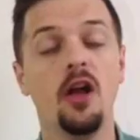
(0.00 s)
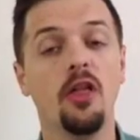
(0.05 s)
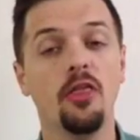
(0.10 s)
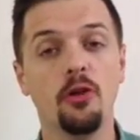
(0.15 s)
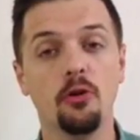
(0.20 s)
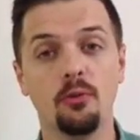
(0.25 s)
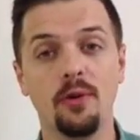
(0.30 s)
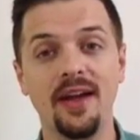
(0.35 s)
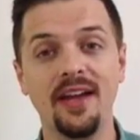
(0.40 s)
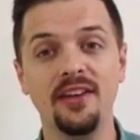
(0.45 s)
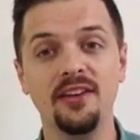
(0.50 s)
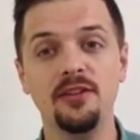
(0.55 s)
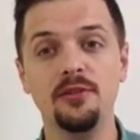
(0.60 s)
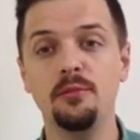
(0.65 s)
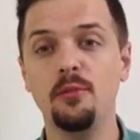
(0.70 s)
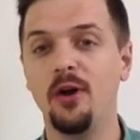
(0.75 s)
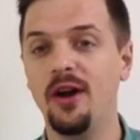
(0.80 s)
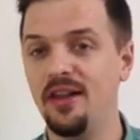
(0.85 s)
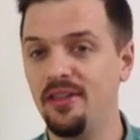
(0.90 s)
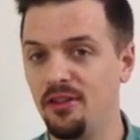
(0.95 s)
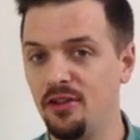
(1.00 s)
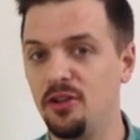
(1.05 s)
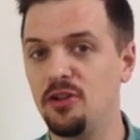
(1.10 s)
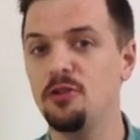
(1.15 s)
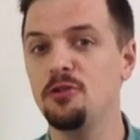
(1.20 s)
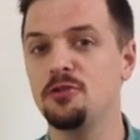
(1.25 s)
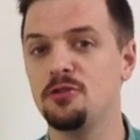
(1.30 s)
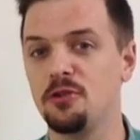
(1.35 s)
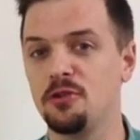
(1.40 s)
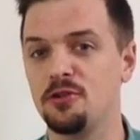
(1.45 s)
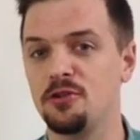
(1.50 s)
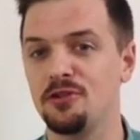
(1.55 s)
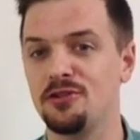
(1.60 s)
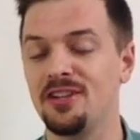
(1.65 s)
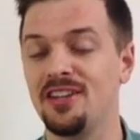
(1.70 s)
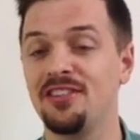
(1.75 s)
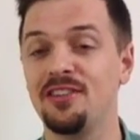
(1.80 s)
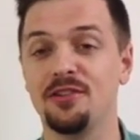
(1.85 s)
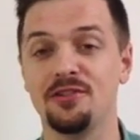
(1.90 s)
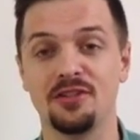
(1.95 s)
The random way the users are
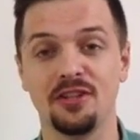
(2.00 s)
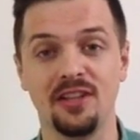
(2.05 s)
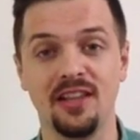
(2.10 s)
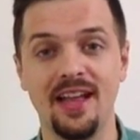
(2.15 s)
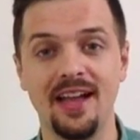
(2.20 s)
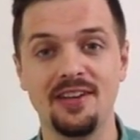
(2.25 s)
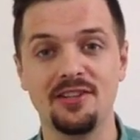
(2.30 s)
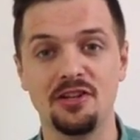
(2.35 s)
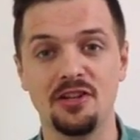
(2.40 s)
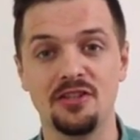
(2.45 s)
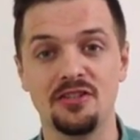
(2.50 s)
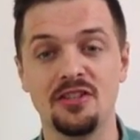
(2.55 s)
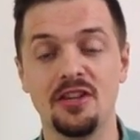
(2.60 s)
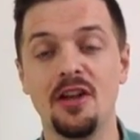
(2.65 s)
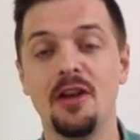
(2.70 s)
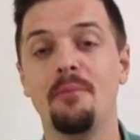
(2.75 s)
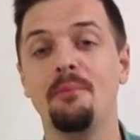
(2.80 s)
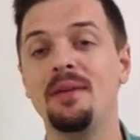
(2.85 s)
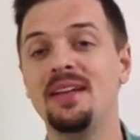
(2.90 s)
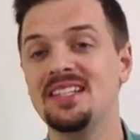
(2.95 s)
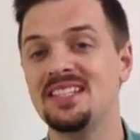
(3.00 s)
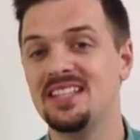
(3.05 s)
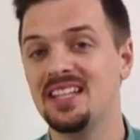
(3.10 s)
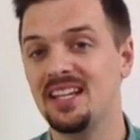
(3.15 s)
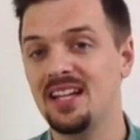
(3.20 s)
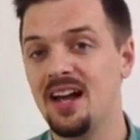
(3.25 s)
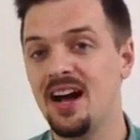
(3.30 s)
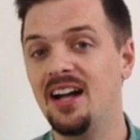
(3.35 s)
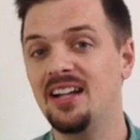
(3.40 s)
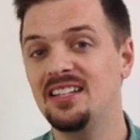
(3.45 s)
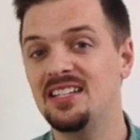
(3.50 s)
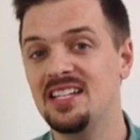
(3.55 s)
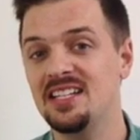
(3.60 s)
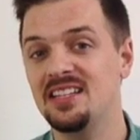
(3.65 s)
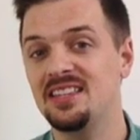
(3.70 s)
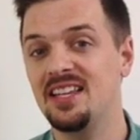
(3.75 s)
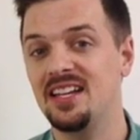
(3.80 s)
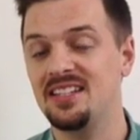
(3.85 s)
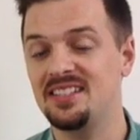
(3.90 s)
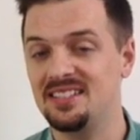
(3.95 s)
sent their selections means the
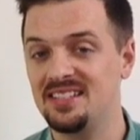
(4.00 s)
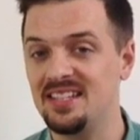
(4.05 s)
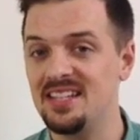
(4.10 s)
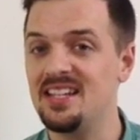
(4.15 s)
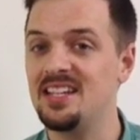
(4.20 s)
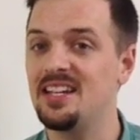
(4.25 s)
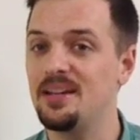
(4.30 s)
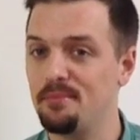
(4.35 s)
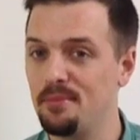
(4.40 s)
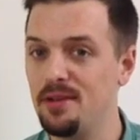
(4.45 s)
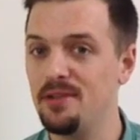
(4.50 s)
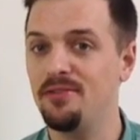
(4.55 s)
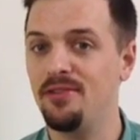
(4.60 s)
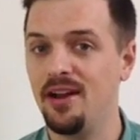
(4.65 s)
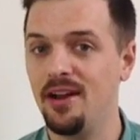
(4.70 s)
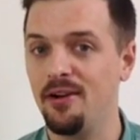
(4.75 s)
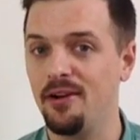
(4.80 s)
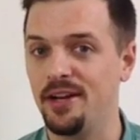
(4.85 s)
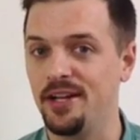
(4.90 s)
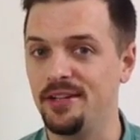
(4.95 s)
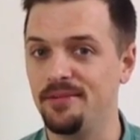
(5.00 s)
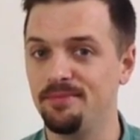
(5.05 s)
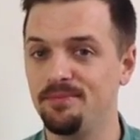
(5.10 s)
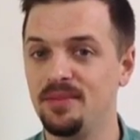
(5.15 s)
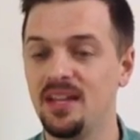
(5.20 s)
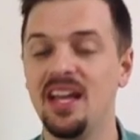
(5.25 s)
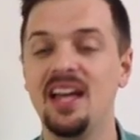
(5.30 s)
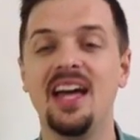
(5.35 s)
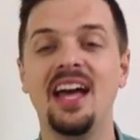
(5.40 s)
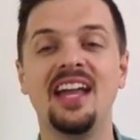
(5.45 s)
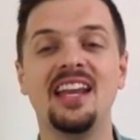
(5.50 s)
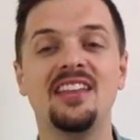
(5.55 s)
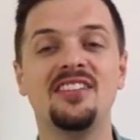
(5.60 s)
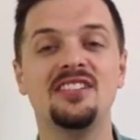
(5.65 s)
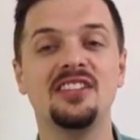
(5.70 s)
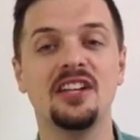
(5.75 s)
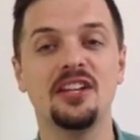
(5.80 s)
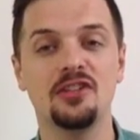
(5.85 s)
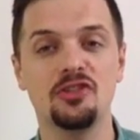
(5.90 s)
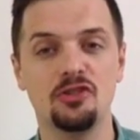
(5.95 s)
content they see can be varied, and it's
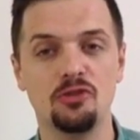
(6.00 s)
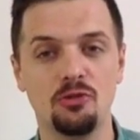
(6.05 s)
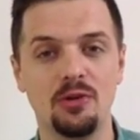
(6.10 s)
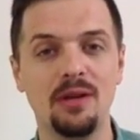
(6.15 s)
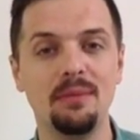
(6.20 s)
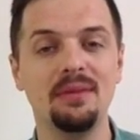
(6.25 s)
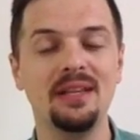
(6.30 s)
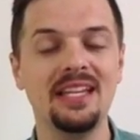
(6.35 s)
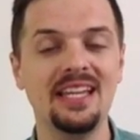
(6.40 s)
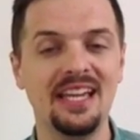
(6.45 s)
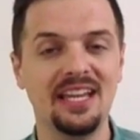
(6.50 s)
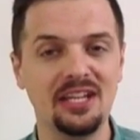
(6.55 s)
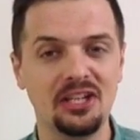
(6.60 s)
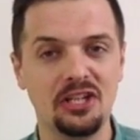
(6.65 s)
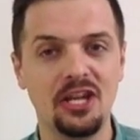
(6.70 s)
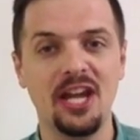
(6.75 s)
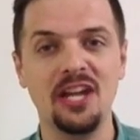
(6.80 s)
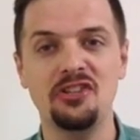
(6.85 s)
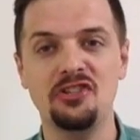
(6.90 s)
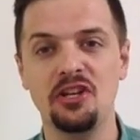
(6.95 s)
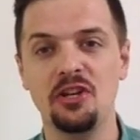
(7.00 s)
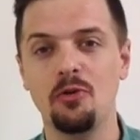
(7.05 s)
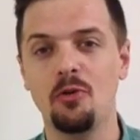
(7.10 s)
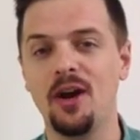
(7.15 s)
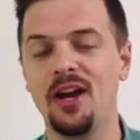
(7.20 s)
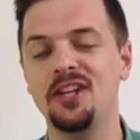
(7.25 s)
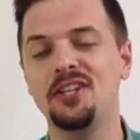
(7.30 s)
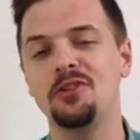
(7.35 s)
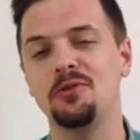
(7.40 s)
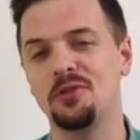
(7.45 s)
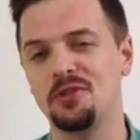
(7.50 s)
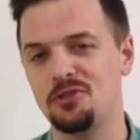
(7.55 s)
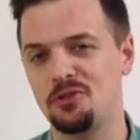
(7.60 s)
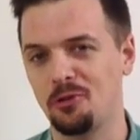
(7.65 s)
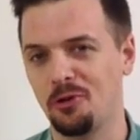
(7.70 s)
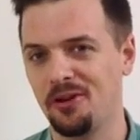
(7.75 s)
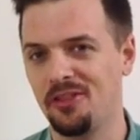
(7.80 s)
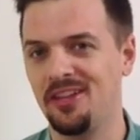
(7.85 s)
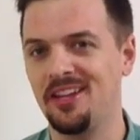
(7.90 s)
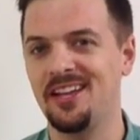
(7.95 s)
an extremely engaging way to
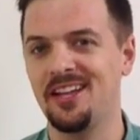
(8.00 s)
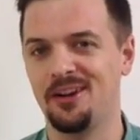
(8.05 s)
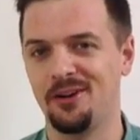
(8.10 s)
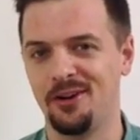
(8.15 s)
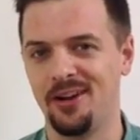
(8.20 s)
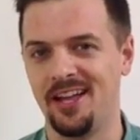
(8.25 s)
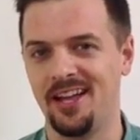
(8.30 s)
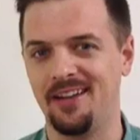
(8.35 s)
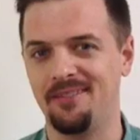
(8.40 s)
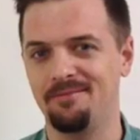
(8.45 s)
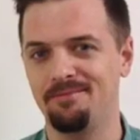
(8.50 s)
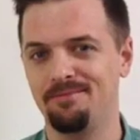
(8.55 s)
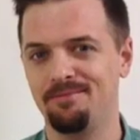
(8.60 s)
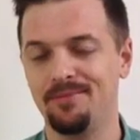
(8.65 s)
enjoy the internet.